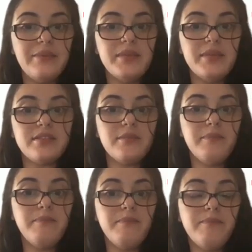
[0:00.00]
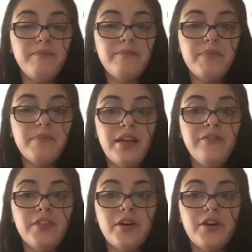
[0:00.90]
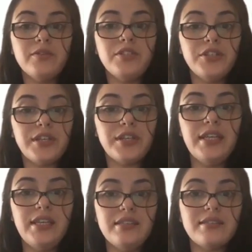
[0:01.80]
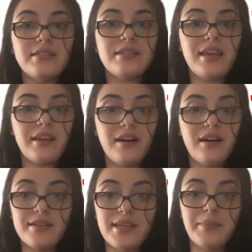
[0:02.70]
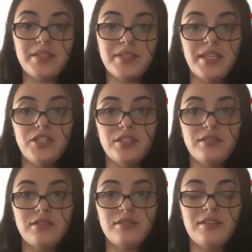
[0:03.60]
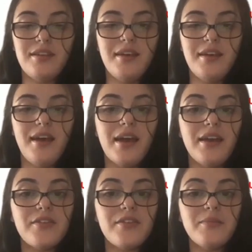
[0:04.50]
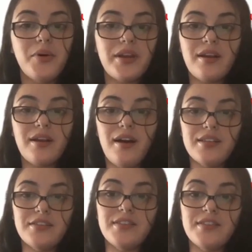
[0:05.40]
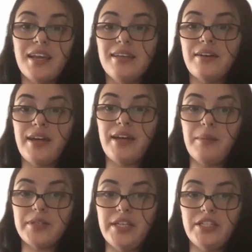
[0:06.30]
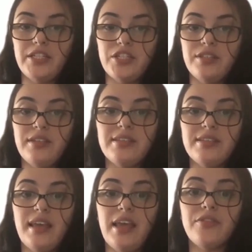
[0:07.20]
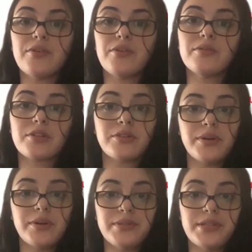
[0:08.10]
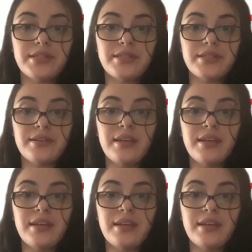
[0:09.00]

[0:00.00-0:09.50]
limits the blood flow to your kidneys can cause hypertension. Another important cause of secondary hypertension is atherosclerosis.